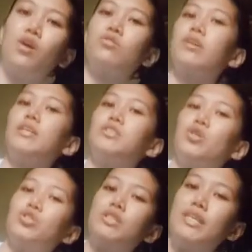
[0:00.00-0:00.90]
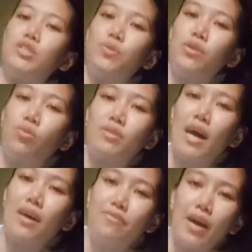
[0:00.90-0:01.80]
Okay, so since we don't
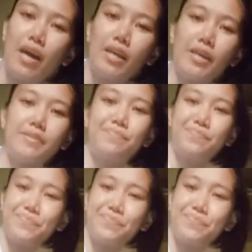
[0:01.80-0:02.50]
have any